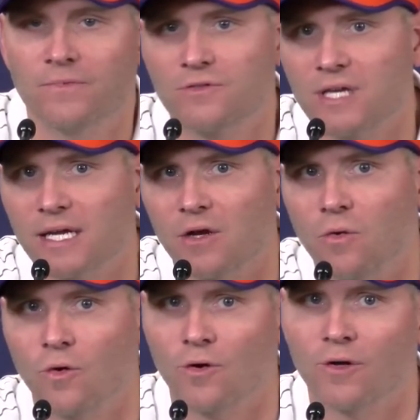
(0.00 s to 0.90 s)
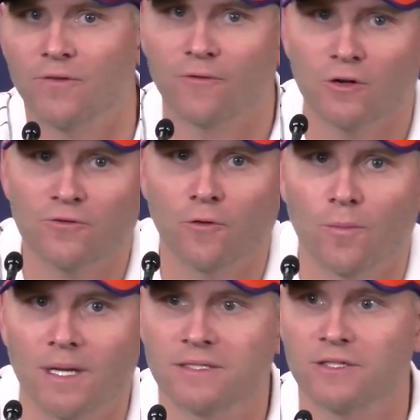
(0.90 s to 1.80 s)
second quarter and the first 4
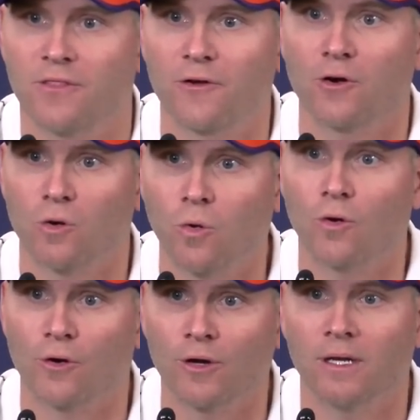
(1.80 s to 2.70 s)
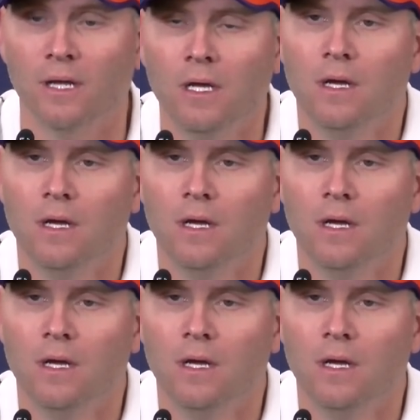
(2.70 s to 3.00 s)
minutes of the third quarter, and